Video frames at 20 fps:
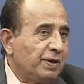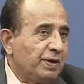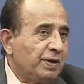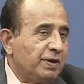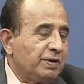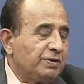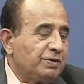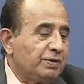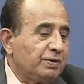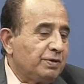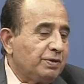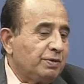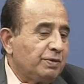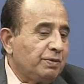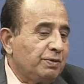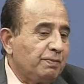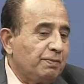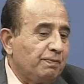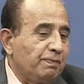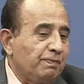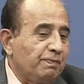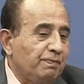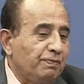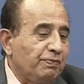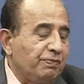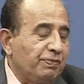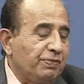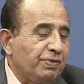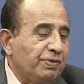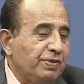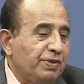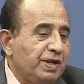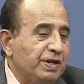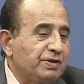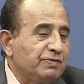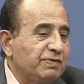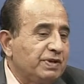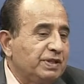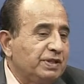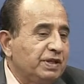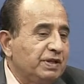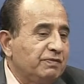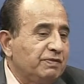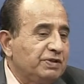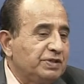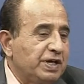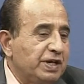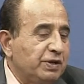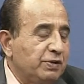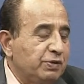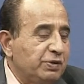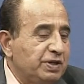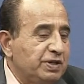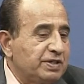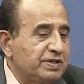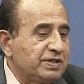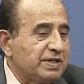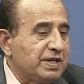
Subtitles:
So there is one thing which I noticed,